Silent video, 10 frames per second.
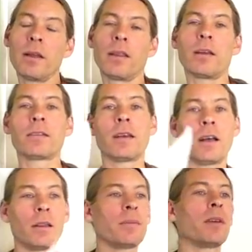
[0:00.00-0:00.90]
They'll
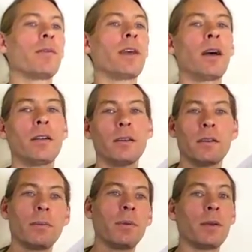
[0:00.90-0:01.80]
sell themselves out
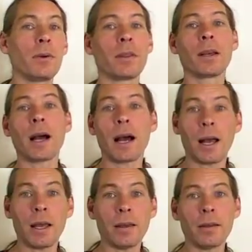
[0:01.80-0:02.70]
to be with a guy